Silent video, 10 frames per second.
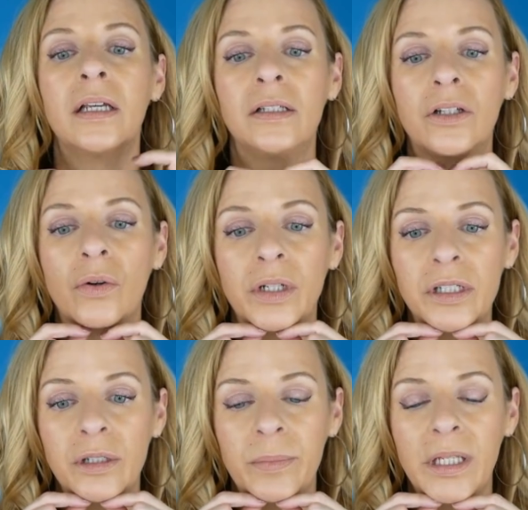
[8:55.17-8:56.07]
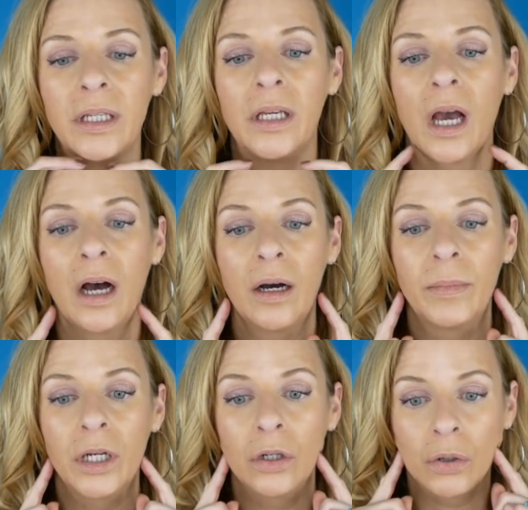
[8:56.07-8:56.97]
is going to be
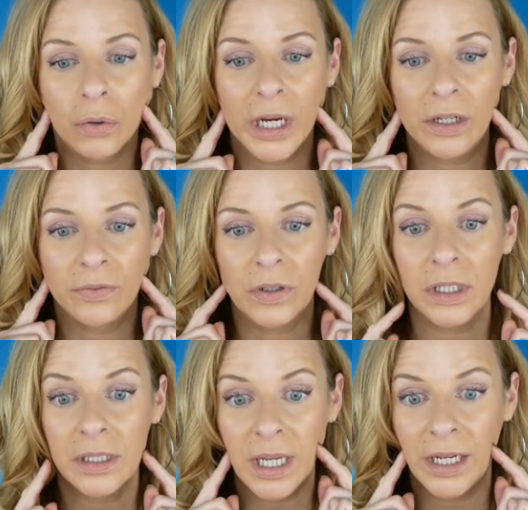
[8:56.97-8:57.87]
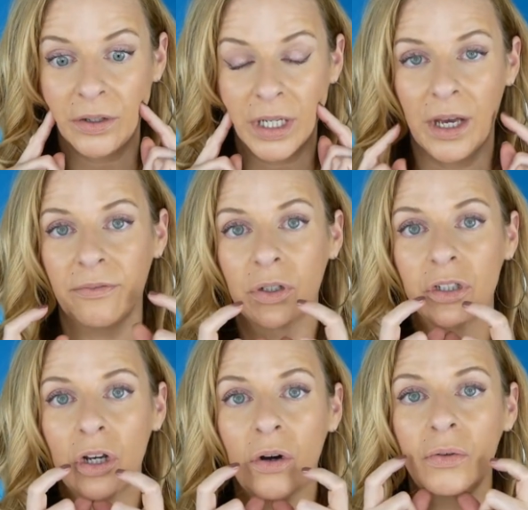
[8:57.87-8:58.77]
great for this area, for
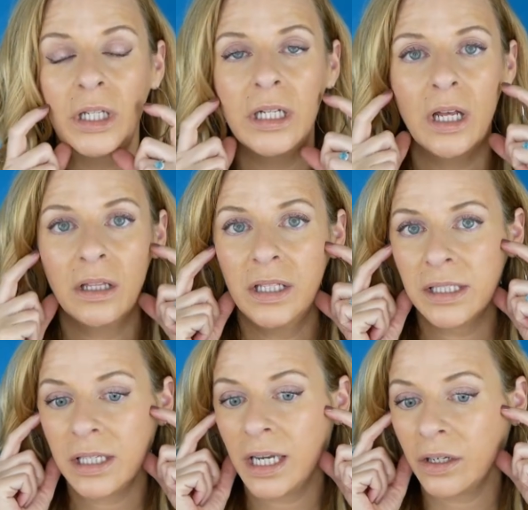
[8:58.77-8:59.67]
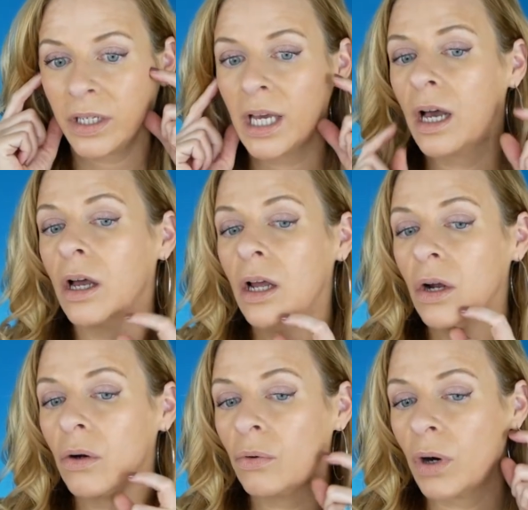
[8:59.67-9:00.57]
toning in this area
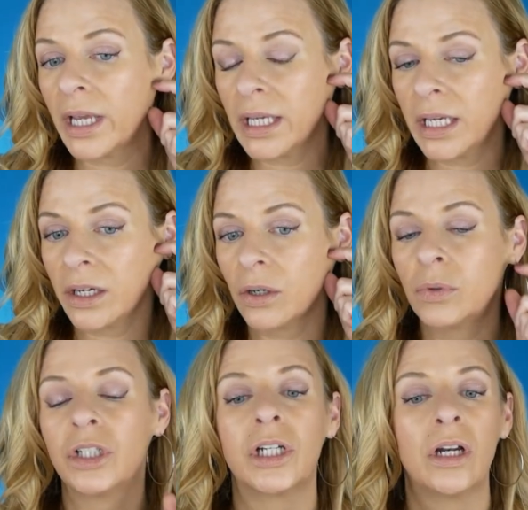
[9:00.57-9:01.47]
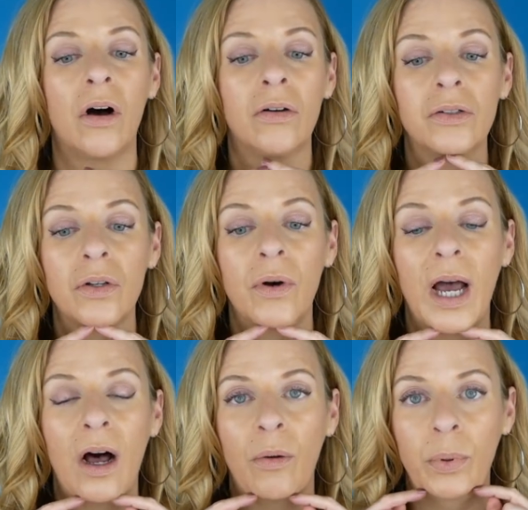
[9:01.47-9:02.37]
right here, which can also
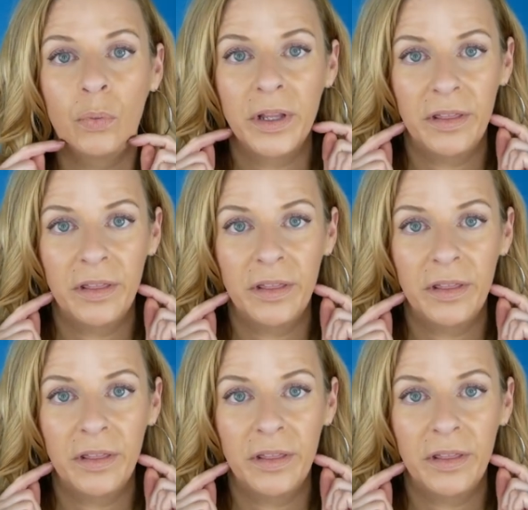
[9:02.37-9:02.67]
help with